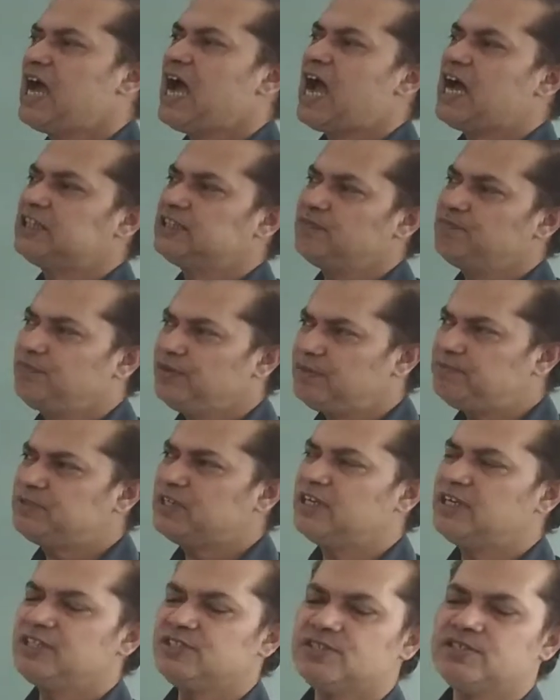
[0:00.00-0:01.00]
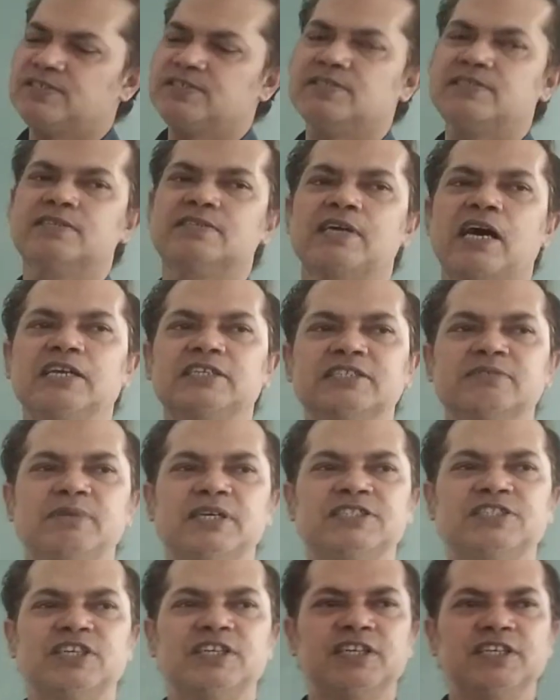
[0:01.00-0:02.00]
And the fifth generation is the
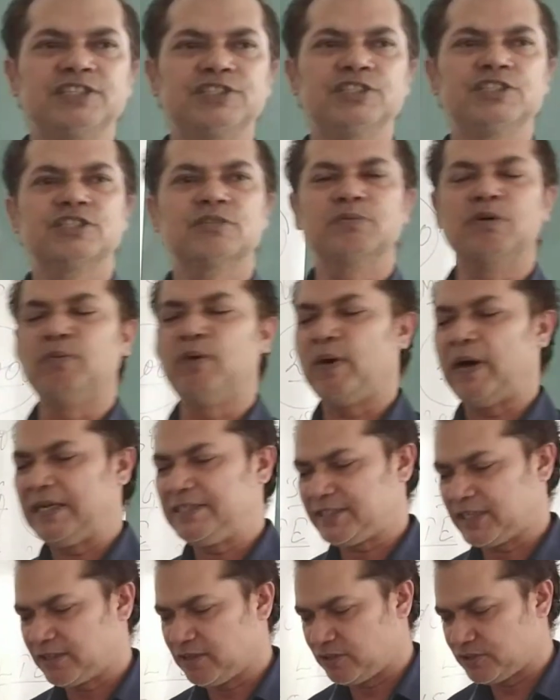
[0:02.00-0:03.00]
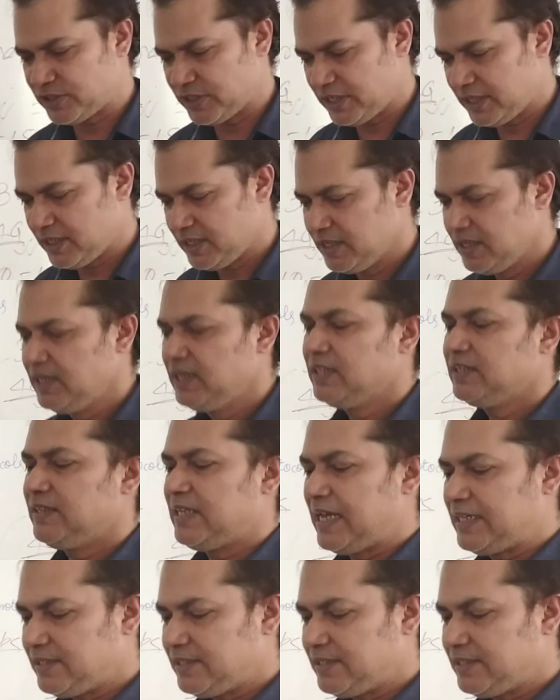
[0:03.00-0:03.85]
ultimate generations of the mobile technology that